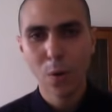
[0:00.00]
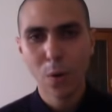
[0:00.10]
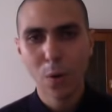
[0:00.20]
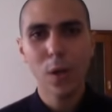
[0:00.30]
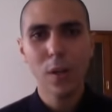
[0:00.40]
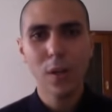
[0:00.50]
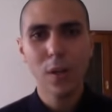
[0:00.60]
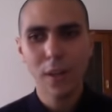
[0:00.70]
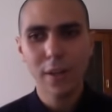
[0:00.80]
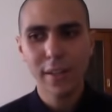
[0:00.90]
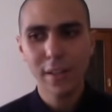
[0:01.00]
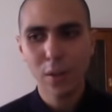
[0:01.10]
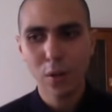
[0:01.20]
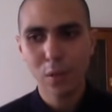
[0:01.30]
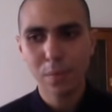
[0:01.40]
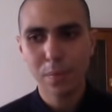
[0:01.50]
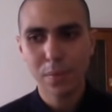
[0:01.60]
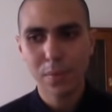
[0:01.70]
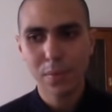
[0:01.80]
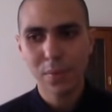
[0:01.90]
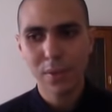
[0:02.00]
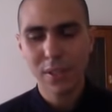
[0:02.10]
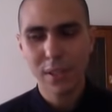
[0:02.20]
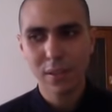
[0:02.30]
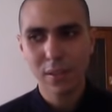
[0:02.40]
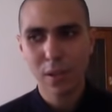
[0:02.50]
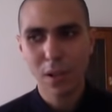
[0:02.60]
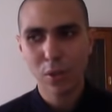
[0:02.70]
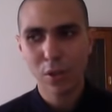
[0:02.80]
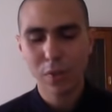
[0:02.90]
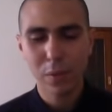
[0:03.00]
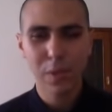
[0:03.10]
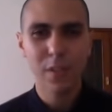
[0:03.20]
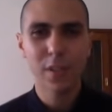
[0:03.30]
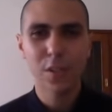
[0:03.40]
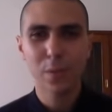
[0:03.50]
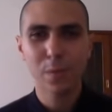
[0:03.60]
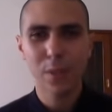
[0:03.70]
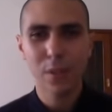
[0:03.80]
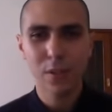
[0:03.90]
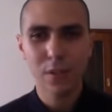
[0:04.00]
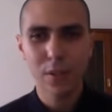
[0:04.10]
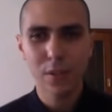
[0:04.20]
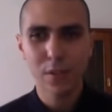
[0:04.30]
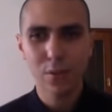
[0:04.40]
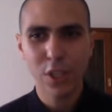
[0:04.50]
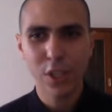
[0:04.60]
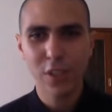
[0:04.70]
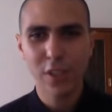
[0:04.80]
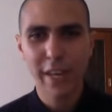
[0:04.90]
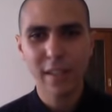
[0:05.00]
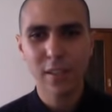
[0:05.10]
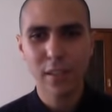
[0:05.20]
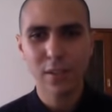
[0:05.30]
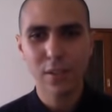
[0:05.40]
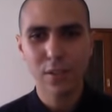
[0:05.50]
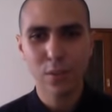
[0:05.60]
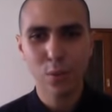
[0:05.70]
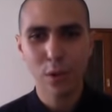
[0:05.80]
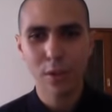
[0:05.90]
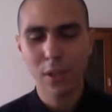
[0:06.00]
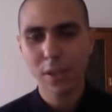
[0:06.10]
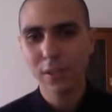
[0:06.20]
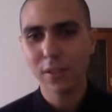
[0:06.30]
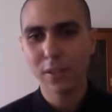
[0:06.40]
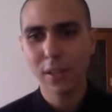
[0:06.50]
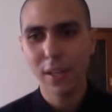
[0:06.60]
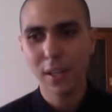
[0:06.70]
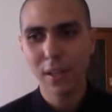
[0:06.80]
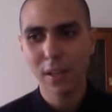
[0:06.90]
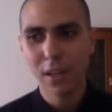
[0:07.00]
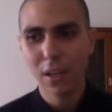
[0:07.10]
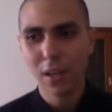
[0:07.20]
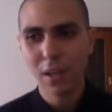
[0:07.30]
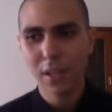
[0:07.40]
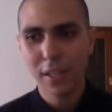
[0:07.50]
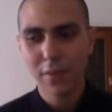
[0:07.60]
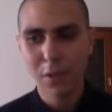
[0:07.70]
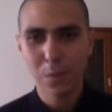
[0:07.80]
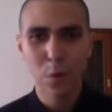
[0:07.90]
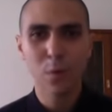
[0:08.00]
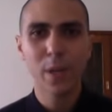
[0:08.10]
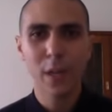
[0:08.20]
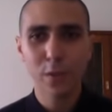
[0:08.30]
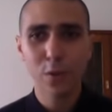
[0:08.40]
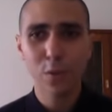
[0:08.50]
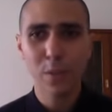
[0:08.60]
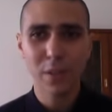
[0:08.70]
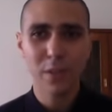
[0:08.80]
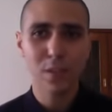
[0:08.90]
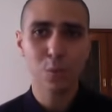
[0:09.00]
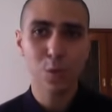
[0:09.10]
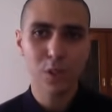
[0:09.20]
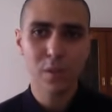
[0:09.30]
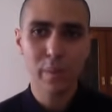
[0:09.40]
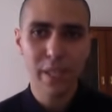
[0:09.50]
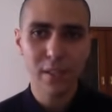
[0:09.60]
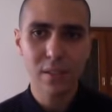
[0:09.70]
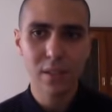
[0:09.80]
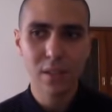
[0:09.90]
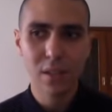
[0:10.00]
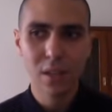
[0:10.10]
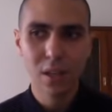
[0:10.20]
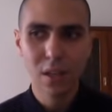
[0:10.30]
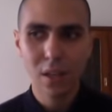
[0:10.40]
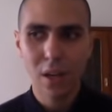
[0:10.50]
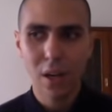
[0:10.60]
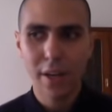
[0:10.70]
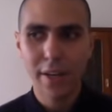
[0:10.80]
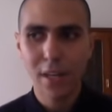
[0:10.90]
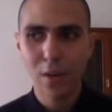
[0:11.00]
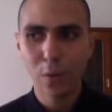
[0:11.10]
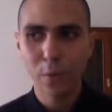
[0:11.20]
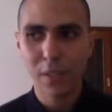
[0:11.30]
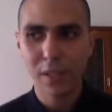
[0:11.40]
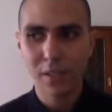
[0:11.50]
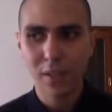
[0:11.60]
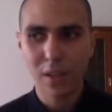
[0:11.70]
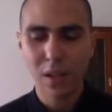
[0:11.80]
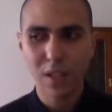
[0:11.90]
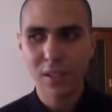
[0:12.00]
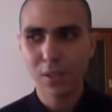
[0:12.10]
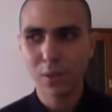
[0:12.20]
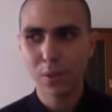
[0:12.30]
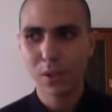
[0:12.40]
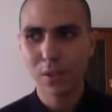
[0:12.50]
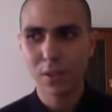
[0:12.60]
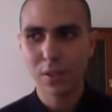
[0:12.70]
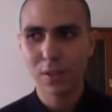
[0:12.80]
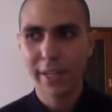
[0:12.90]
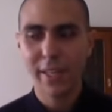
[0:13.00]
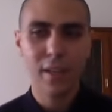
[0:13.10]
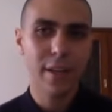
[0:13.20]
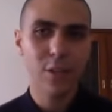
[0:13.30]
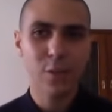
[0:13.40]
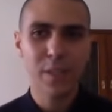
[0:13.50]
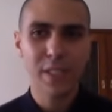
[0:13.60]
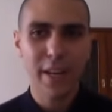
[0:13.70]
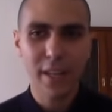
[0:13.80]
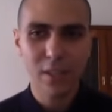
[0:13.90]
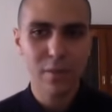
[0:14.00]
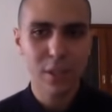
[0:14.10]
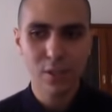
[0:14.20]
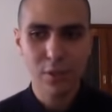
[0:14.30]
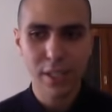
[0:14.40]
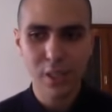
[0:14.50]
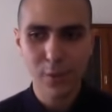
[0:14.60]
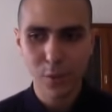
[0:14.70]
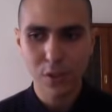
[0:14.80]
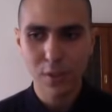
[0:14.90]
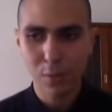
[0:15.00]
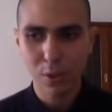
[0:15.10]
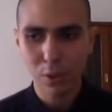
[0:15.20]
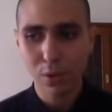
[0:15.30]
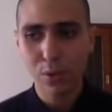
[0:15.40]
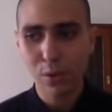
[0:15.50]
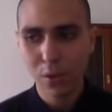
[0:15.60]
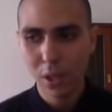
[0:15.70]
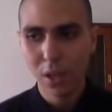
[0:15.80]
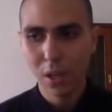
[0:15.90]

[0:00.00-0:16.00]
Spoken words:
Well, I really hope that our government in Egypt started to change tactics toward us a little, give us more platform, give us more space. I really hope that us, whether LGBT activists or ex-Muslims, also